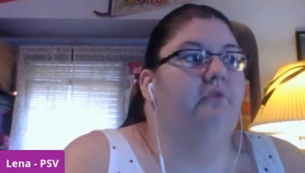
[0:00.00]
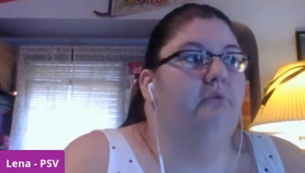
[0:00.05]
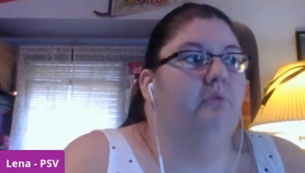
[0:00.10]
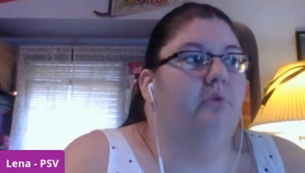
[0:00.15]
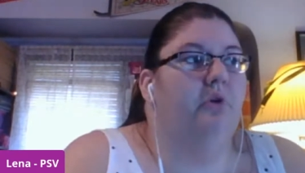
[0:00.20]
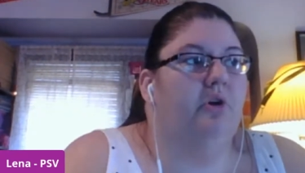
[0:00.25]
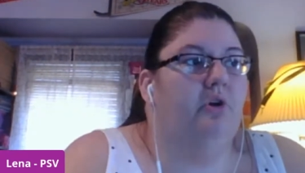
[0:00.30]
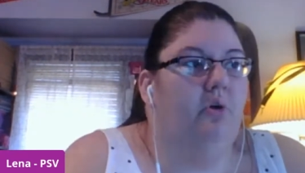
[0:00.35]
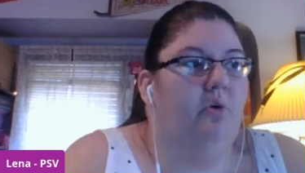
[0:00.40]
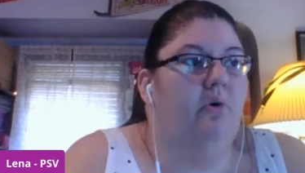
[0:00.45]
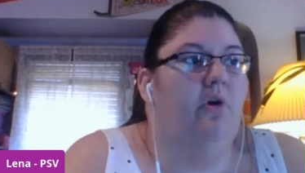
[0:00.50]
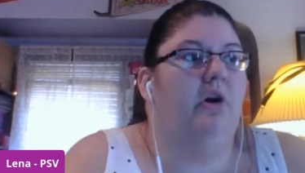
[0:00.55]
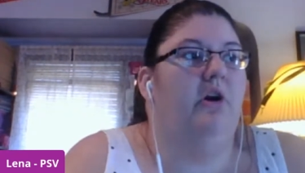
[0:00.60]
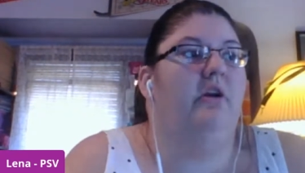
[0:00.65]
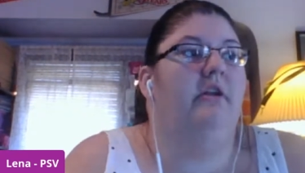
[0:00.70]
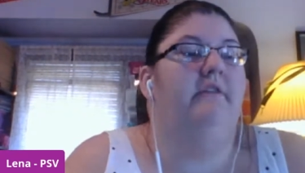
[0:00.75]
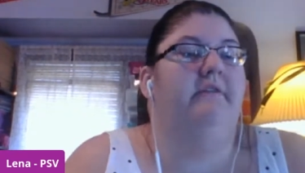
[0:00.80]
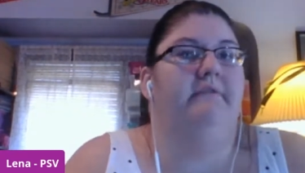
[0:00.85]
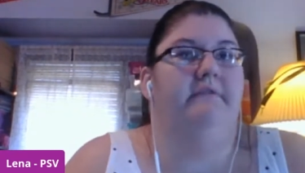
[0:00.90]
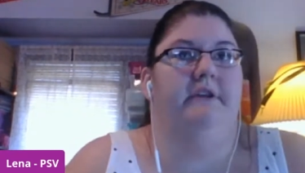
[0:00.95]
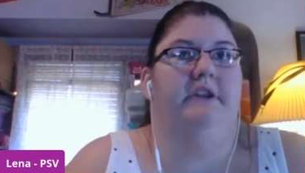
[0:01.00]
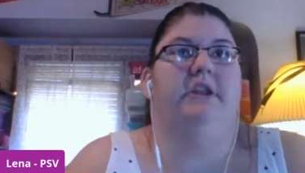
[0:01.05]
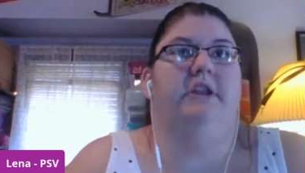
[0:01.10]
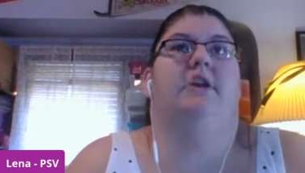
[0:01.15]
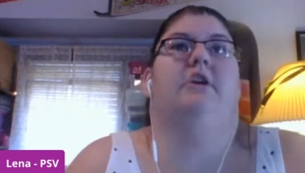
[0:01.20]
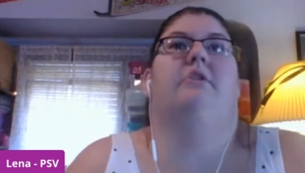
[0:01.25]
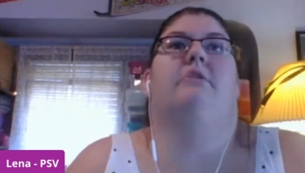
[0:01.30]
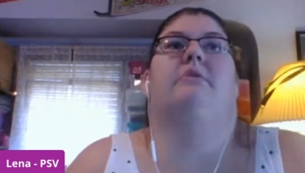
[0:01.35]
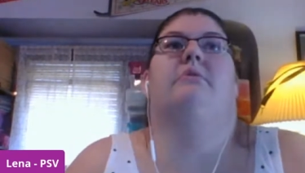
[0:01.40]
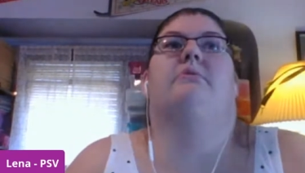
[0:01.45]
record
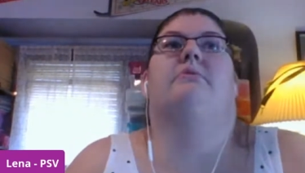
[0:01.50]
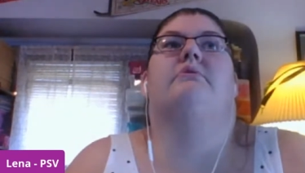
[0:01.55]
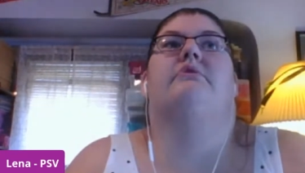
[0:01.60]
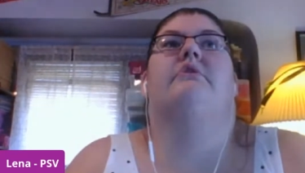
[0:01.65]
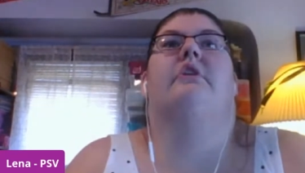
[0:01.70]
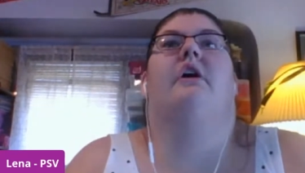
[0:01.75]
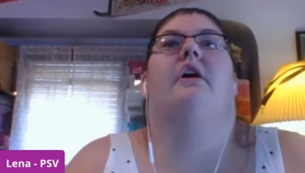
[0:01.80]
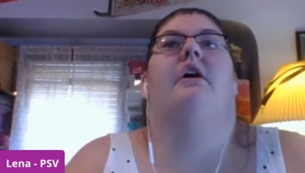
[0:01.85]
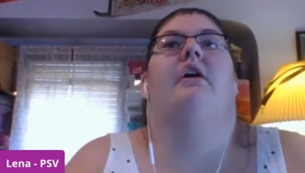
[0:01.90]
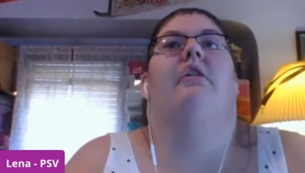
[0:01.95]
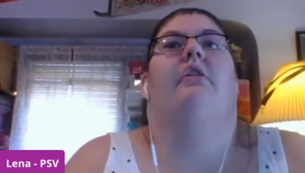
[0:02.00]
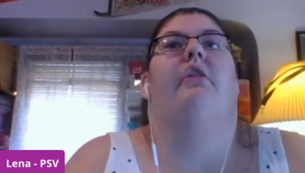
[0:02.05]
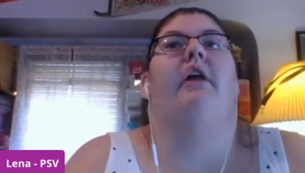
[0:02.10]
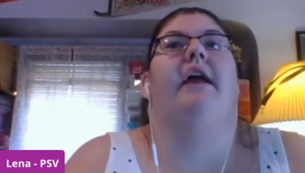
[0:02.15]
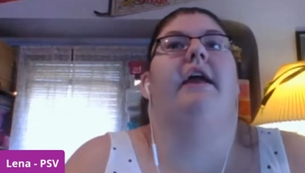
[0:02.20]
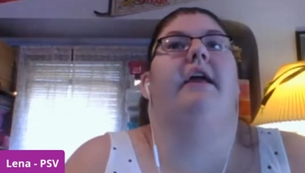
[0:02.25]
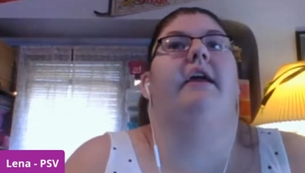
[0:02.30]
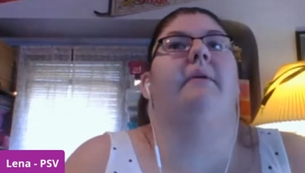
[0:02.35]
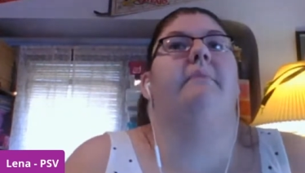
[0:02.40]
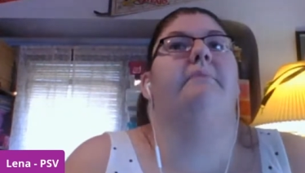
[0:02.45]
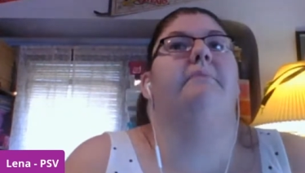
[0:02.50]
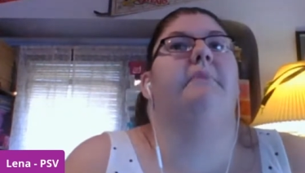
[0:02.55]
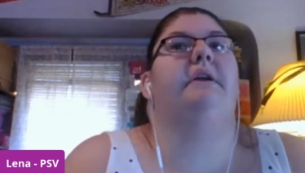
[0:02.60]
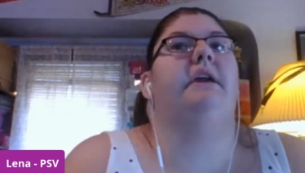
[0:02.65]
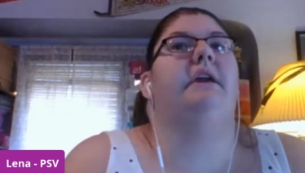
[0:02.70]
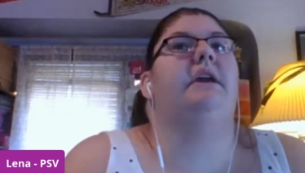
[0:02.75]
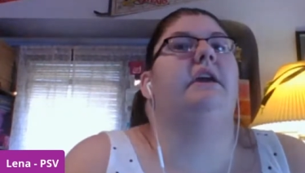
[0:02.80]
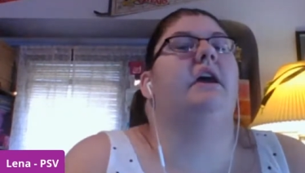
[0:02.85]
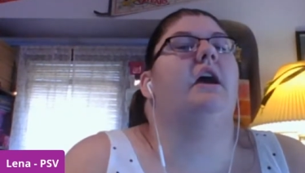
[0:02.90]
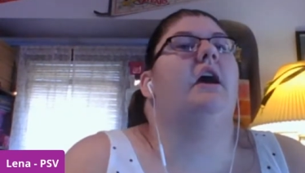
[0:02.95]
videos like me